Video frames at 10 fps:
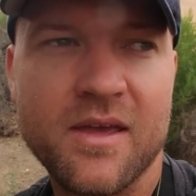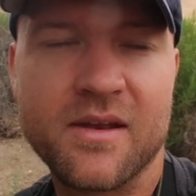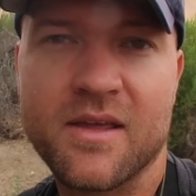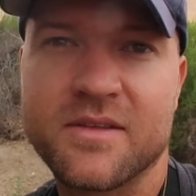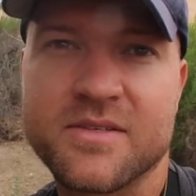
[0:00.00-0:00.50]

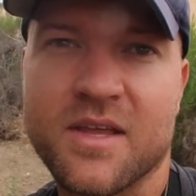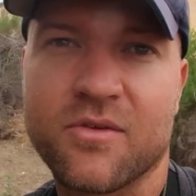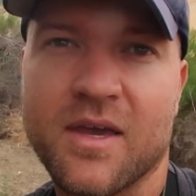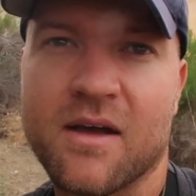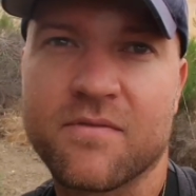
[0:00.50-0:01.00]
and in
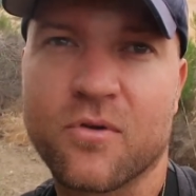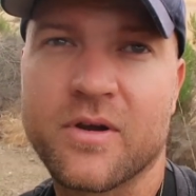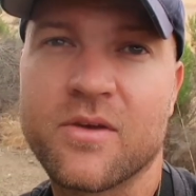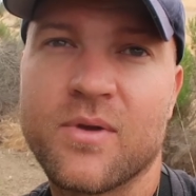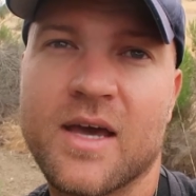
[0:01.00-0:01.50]
Southern
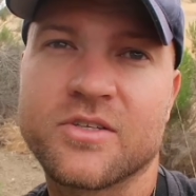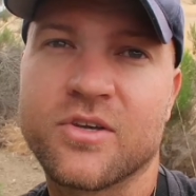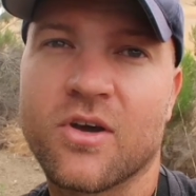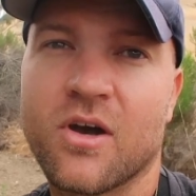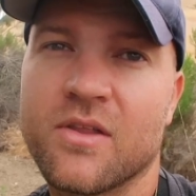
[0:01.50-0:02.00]
California, we
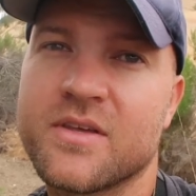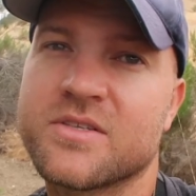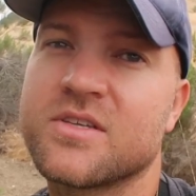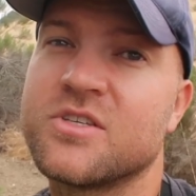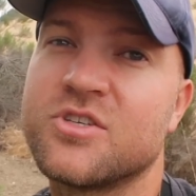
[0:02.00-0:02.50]
actually call
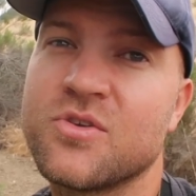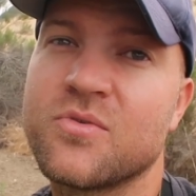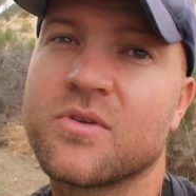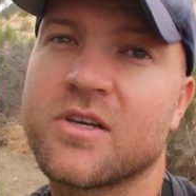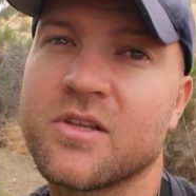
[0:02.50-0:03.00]
this
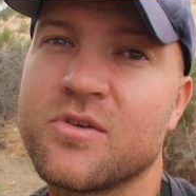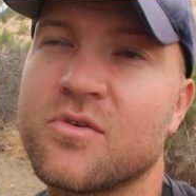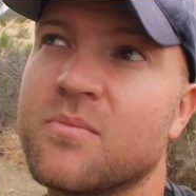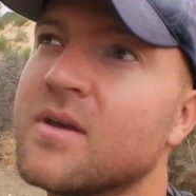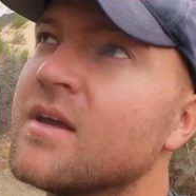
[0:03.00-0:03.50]
June
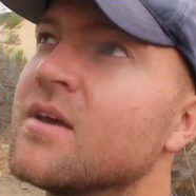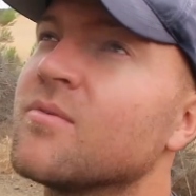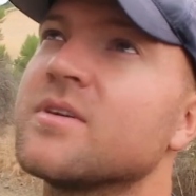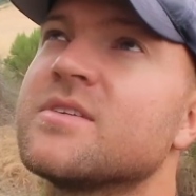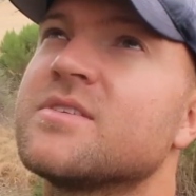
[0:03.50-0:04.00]
gloom,
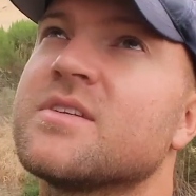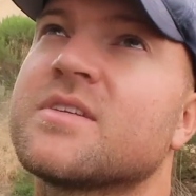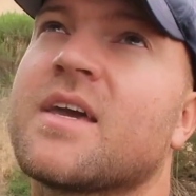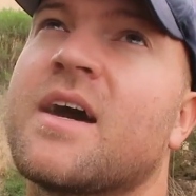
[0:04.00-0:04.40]
which is just